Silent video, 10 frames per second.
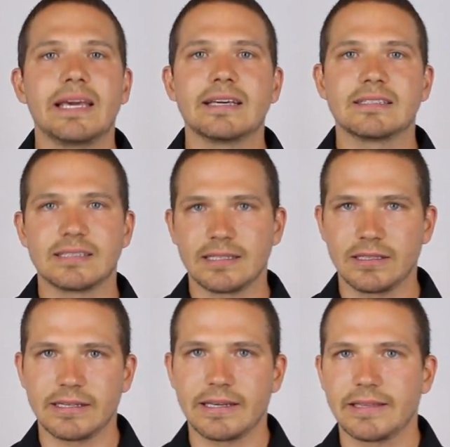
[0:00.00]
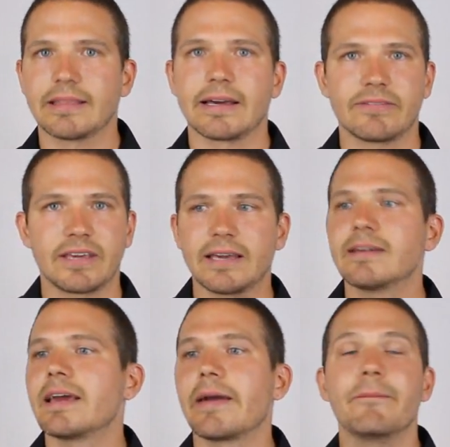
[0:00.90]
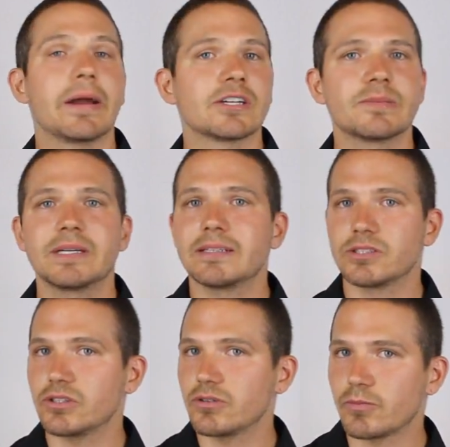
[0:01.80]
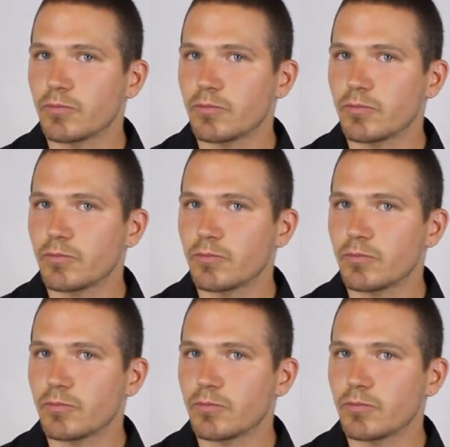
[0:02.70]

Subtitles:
is in life, okay? Embarrassment is